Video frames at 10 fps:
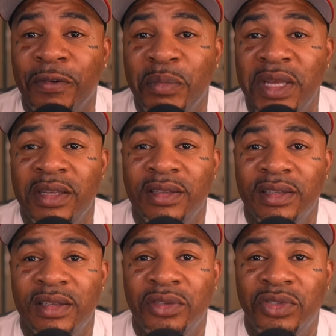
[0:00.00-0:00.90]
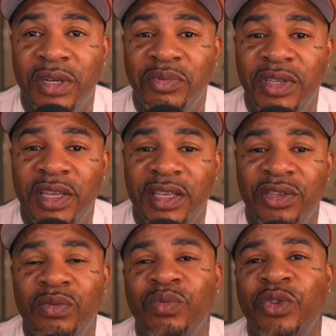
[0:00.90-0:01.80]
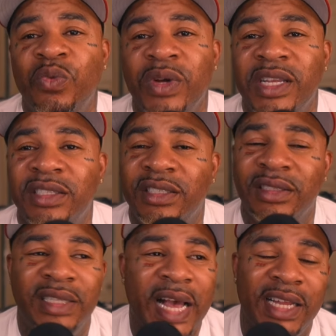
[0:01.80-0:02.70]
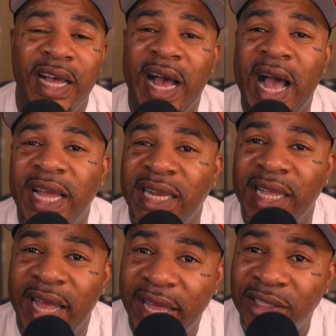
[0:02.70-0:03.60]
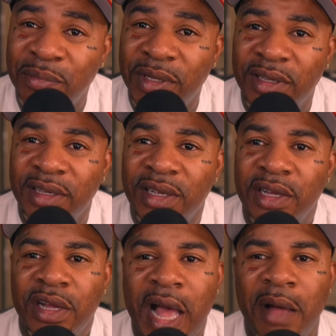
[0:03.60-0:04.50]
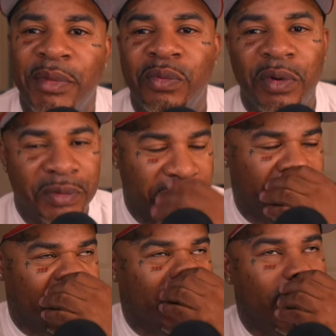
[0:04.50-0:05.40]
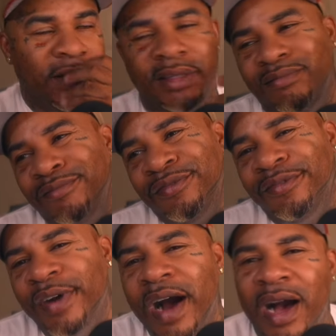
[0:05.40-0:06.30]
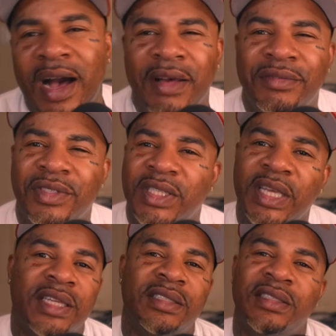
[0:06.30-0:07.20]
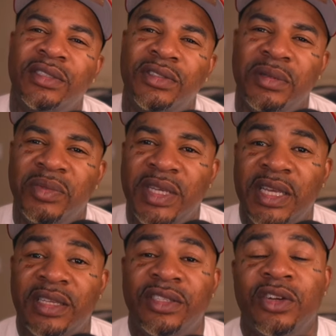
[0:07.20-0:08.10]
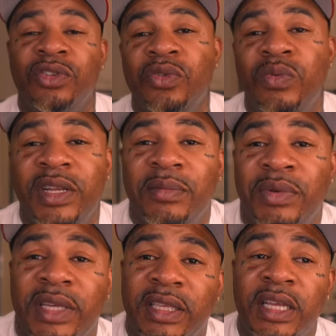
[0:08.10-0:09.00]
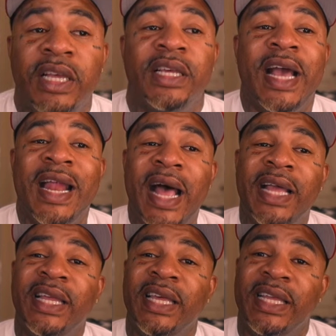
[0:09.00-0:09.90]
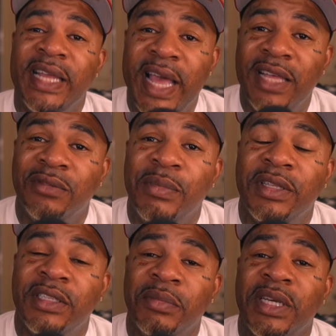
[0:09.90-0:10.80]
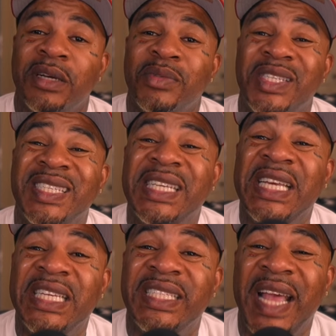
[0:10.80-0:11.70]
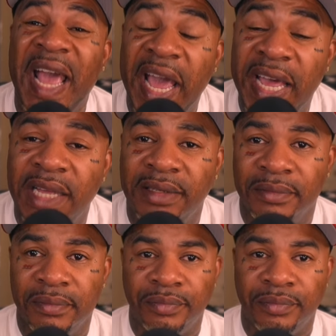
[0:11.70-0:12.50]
for me, you see what I'm saying? You went and got a height enhancement. I mean, what was Kevo, like 5'6", you see what I'm saying? So you went and got a height enhancement to become 6'8".